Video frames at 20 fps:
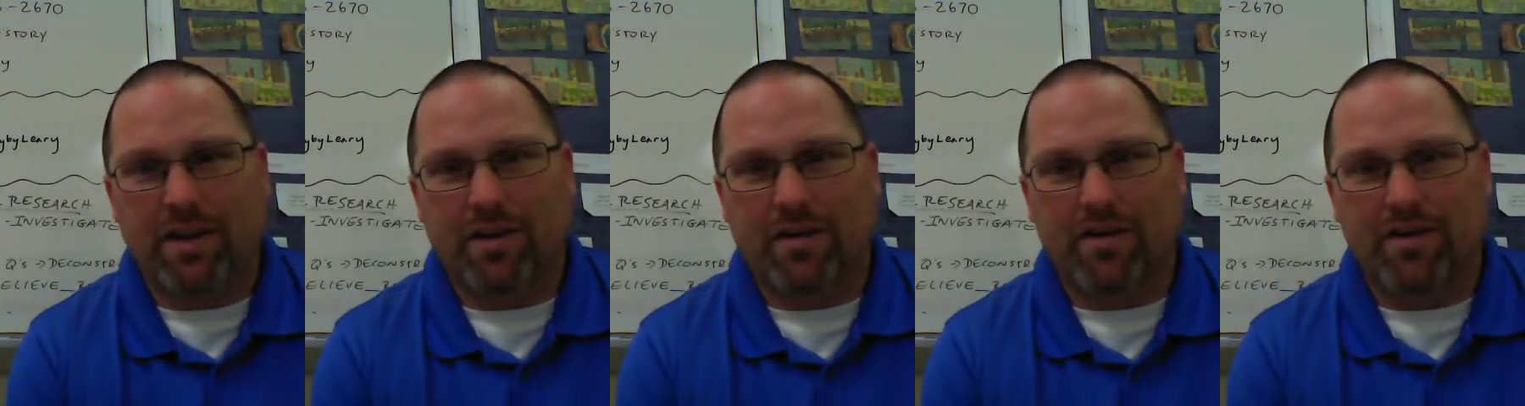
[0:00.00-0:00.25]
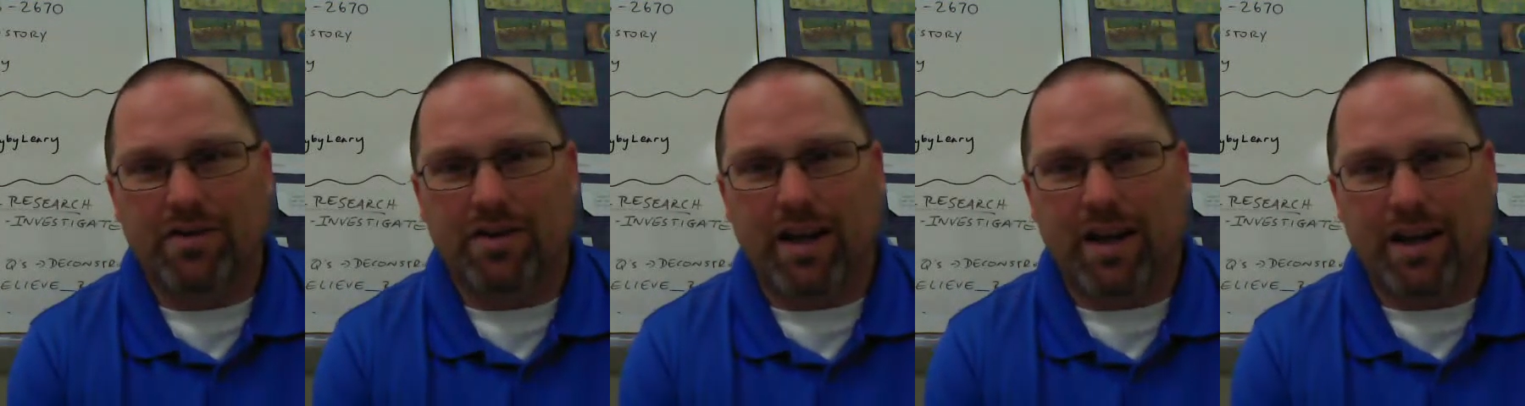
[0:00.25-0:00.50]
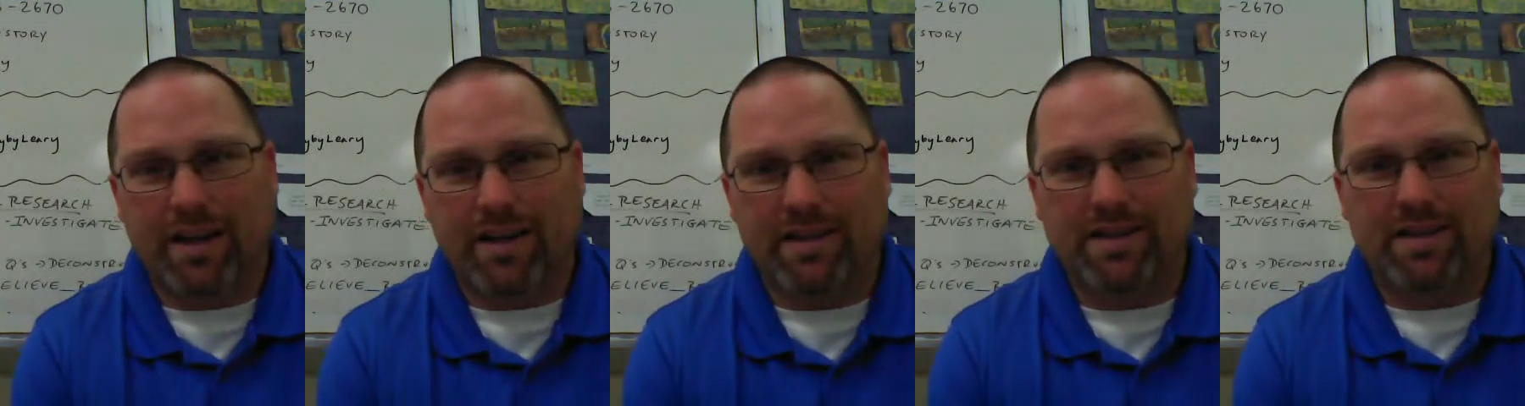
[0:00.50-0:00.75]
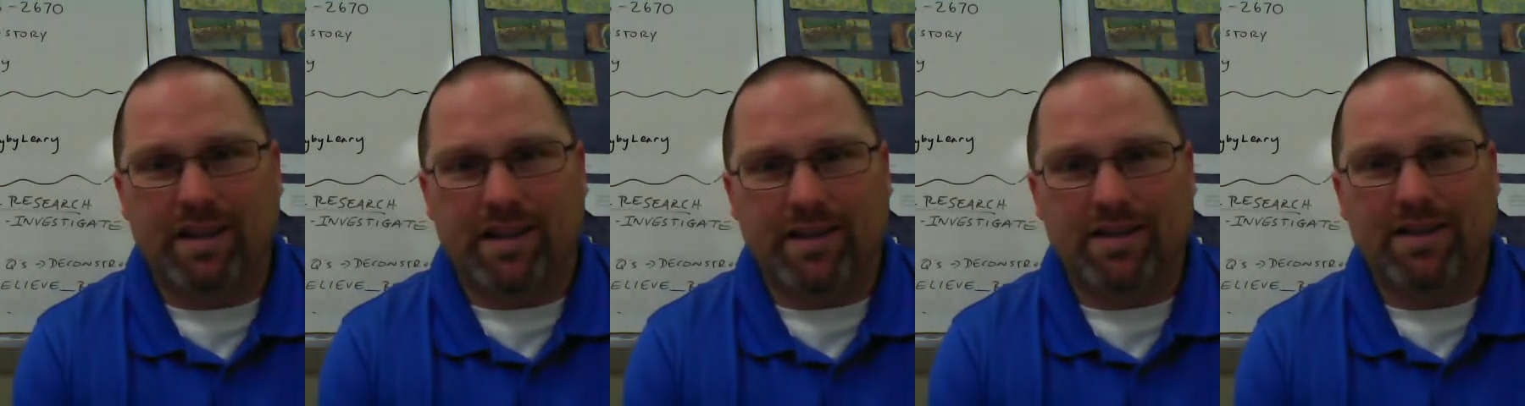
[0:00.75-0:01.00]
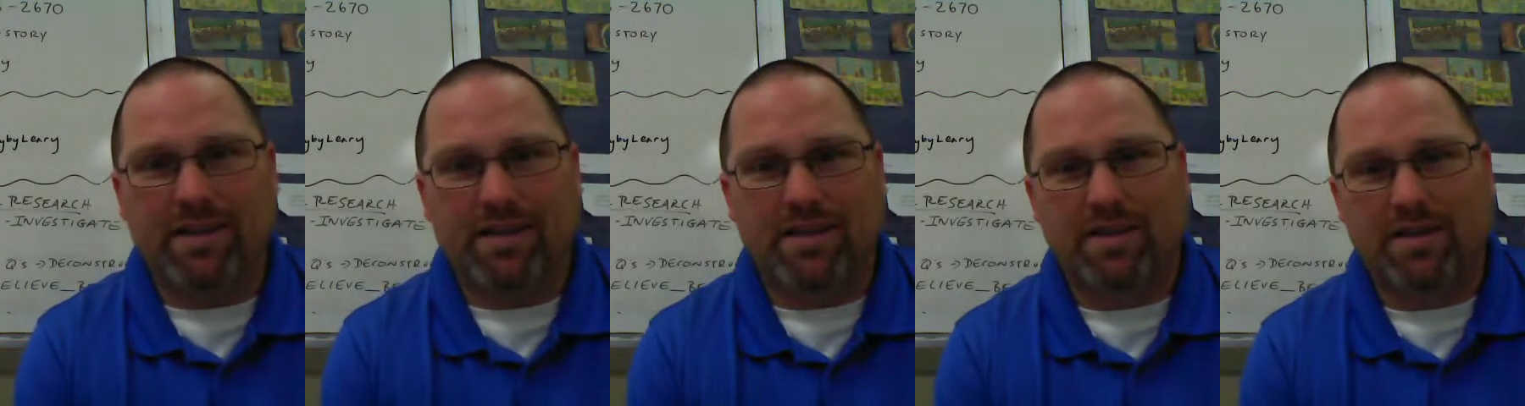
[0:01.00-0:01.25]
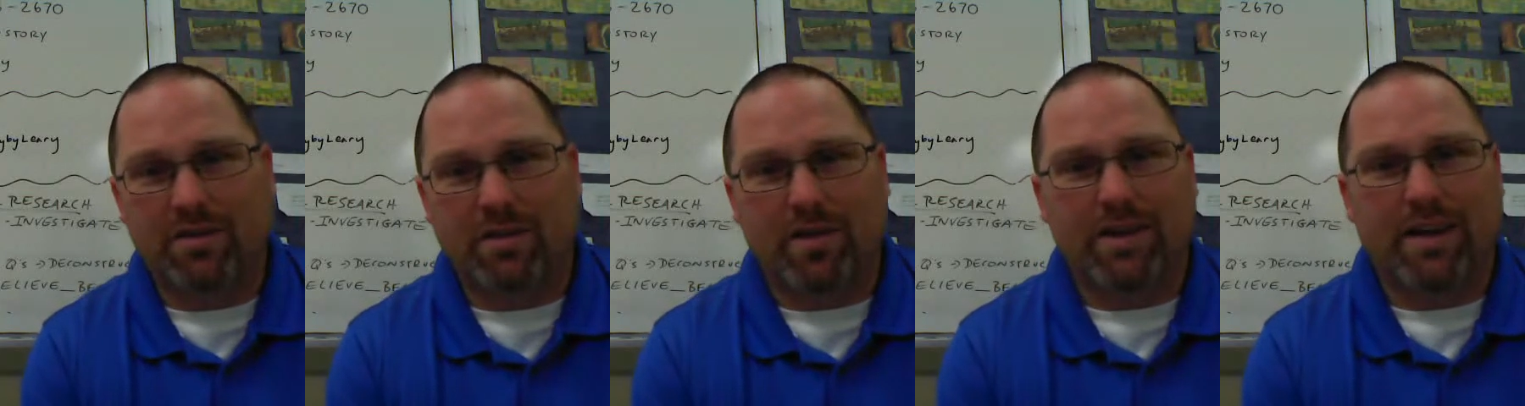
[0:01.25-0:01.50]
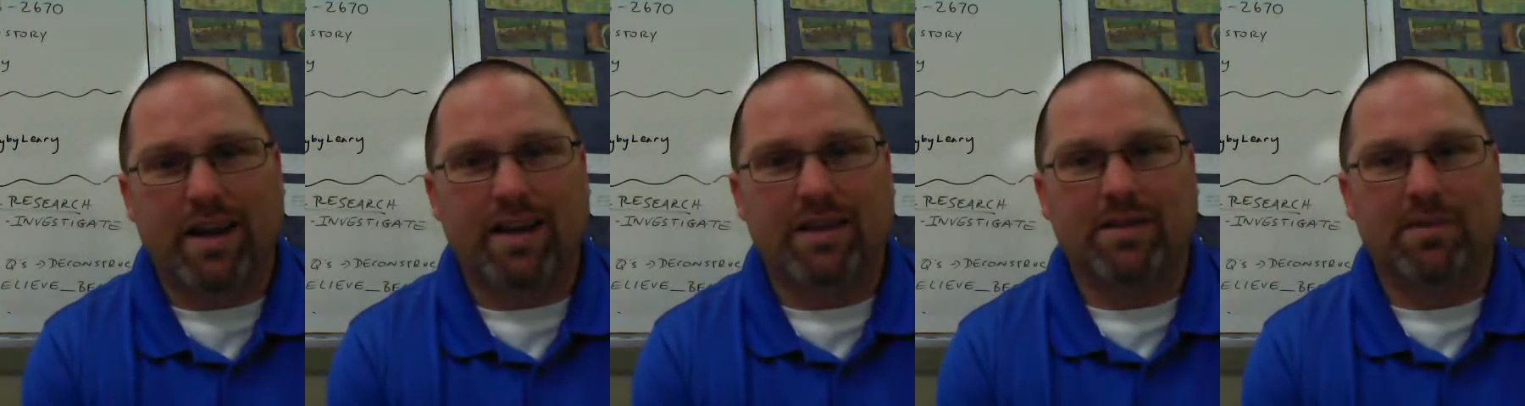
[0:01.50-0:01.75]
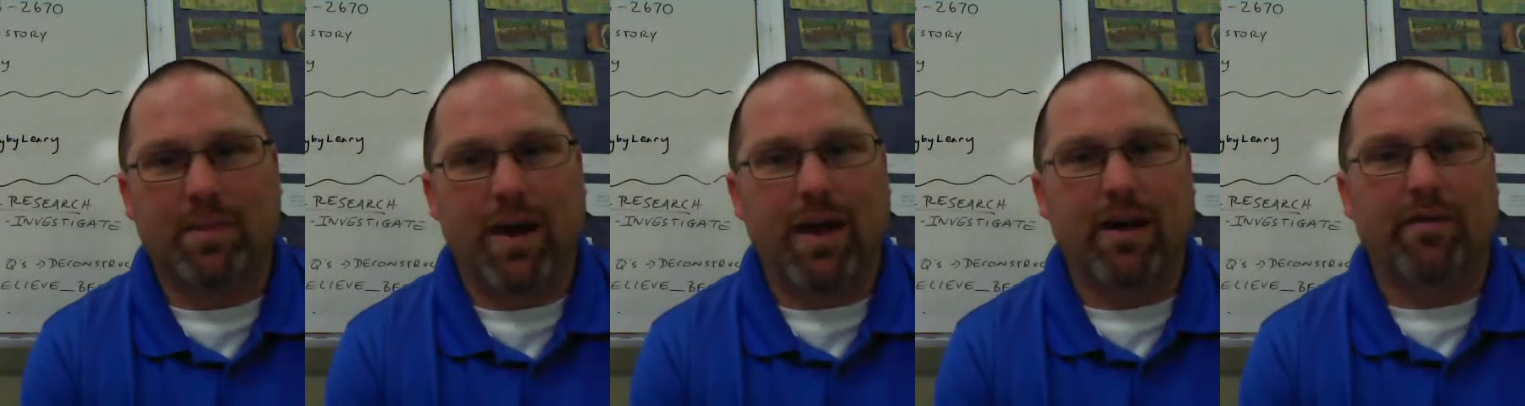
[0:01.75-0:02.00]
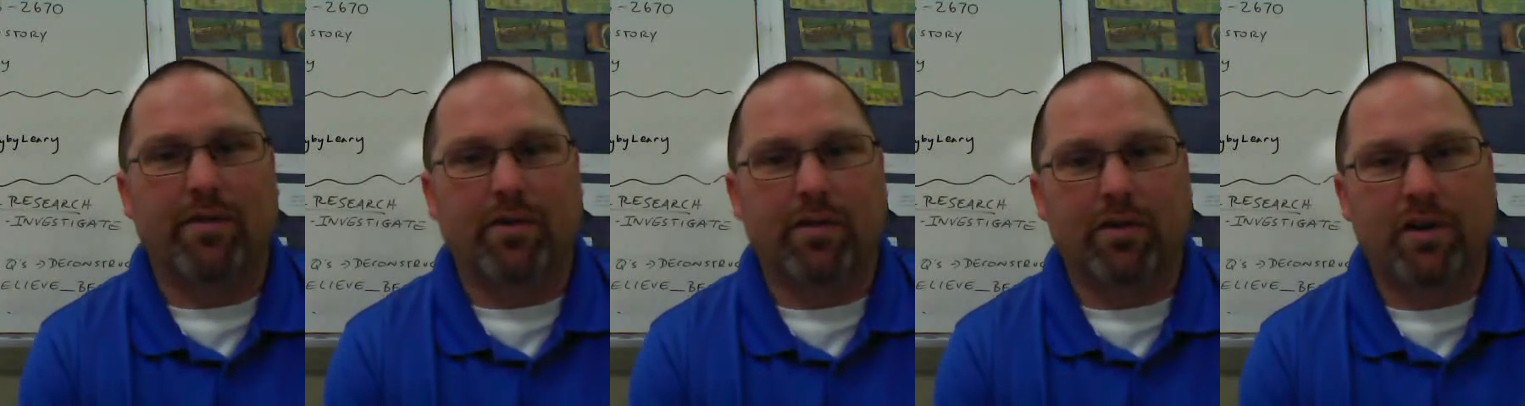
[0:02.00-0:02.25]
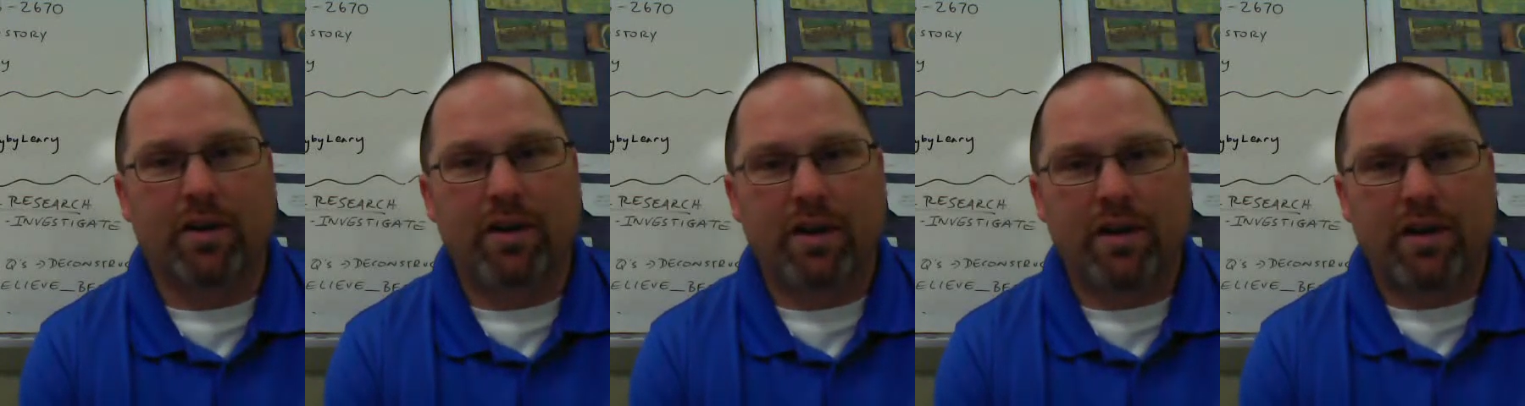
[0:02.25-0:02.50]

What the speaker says: to understand is this is going to take some effort.